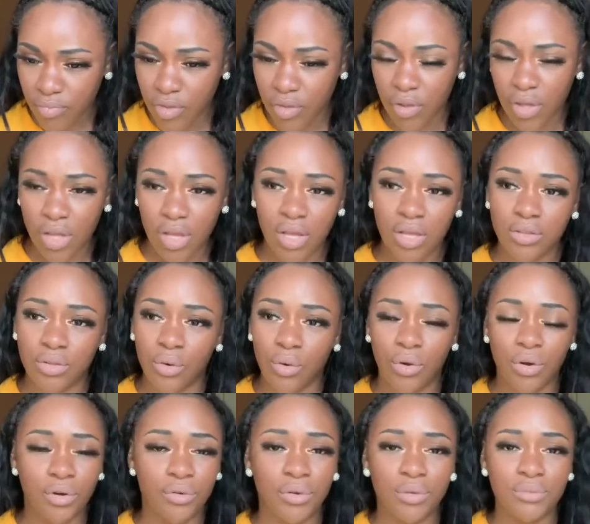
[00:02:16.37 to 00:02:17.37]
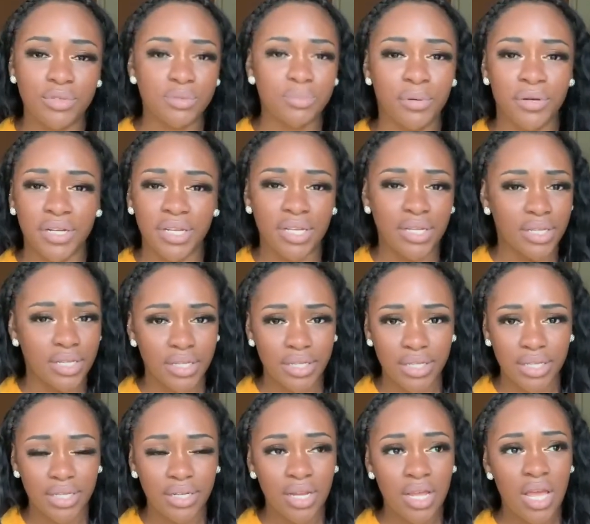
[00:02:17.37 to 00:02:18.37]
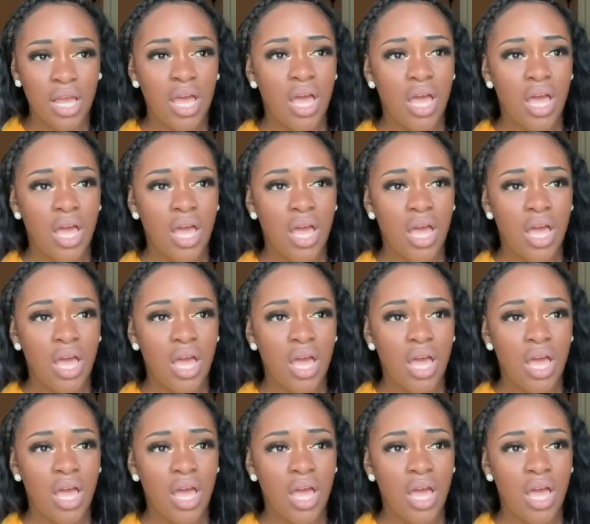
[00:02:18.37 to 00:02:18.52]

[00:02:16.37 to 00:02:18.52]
the ordering was pretty good.